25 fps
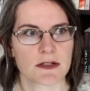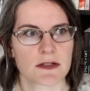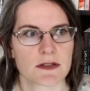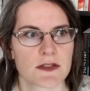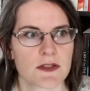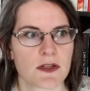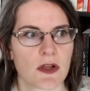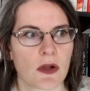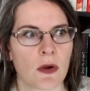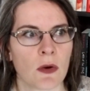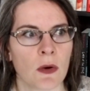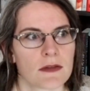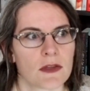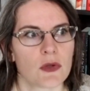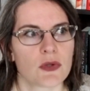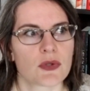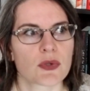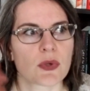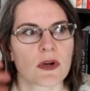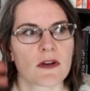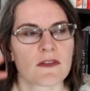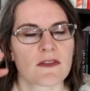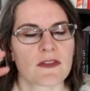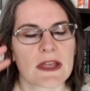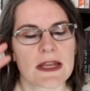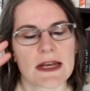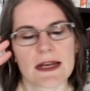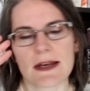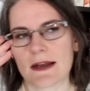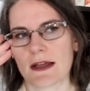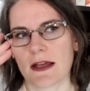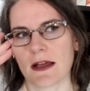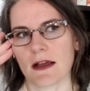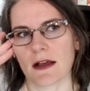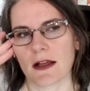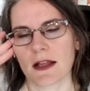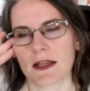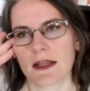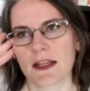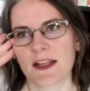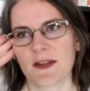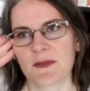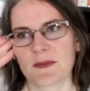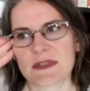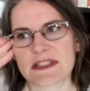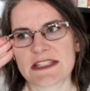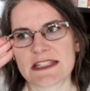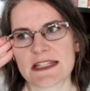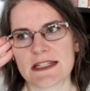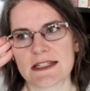So you sort of get a
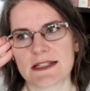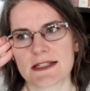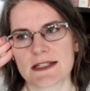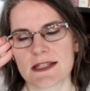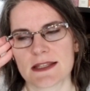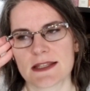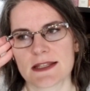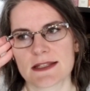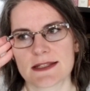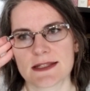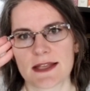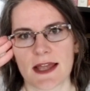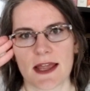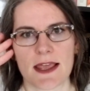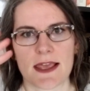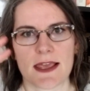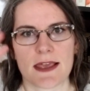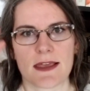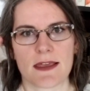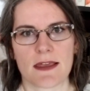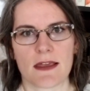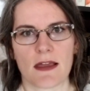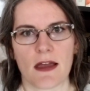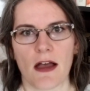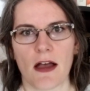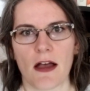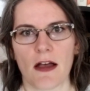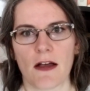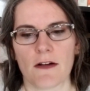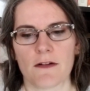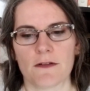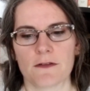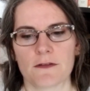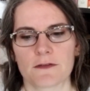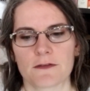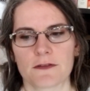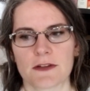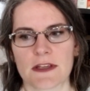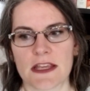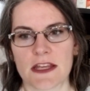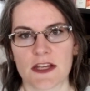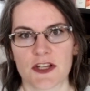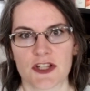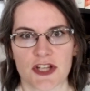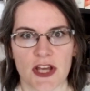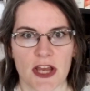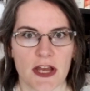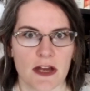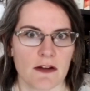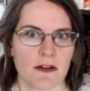glimpse into the psyche of
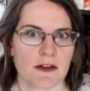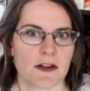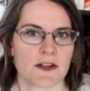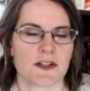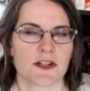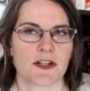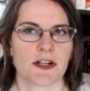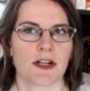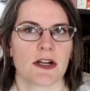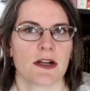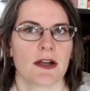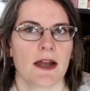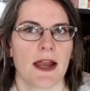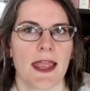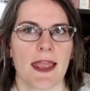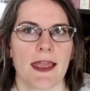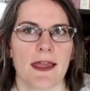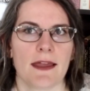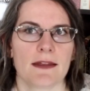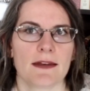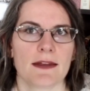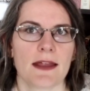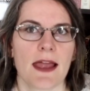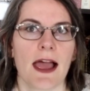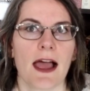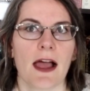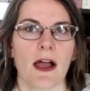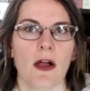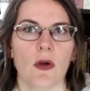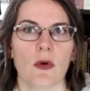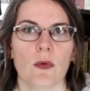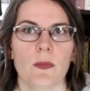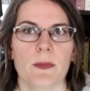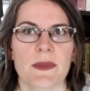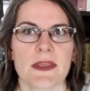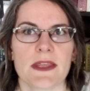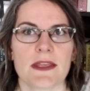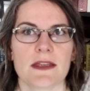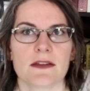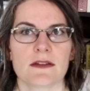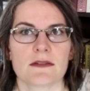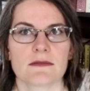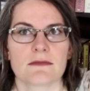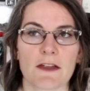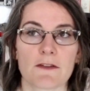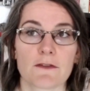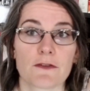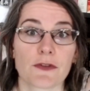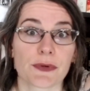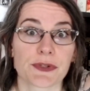each character and how
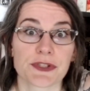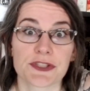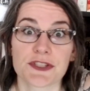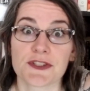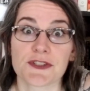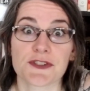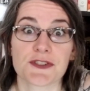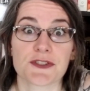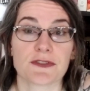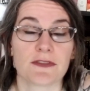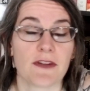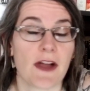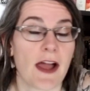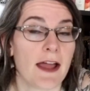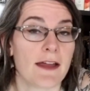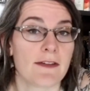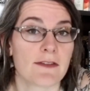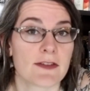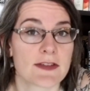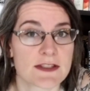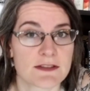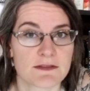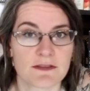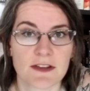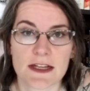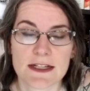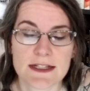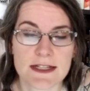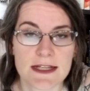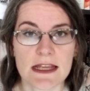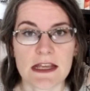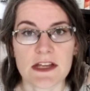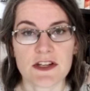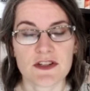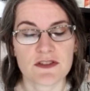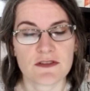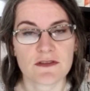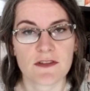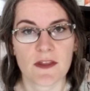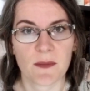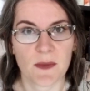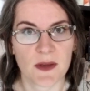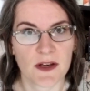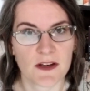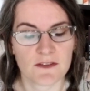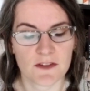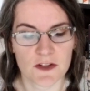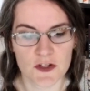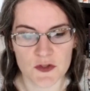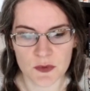being forced to survive is affecting each of them
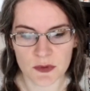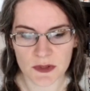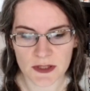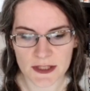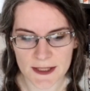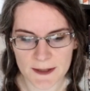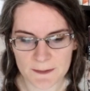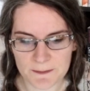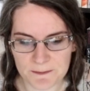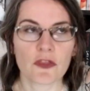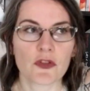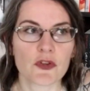individually.